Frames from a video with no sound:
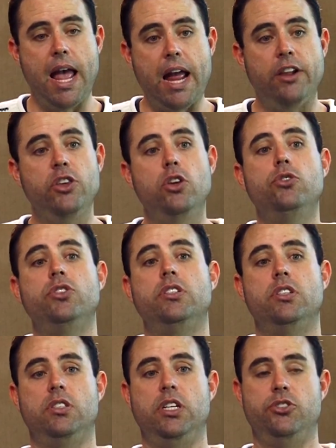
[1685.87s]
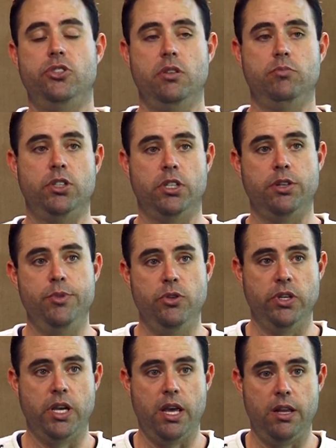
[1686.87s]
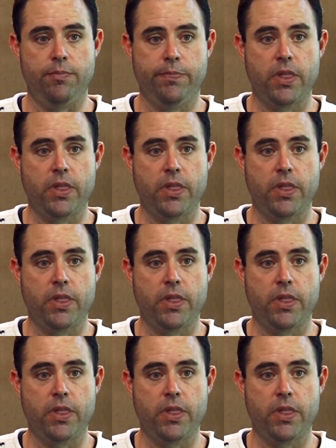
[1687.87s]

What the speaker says: and use it to teach them to communicate.